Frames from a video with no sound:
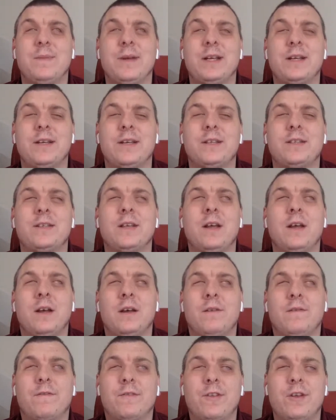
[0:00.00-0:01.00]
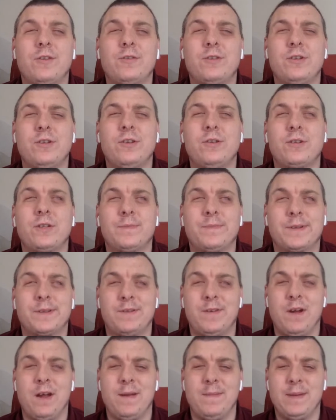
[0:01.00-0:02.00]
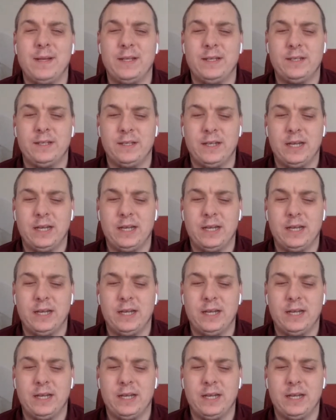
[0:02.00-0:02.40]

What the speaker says: because for those new subscribers,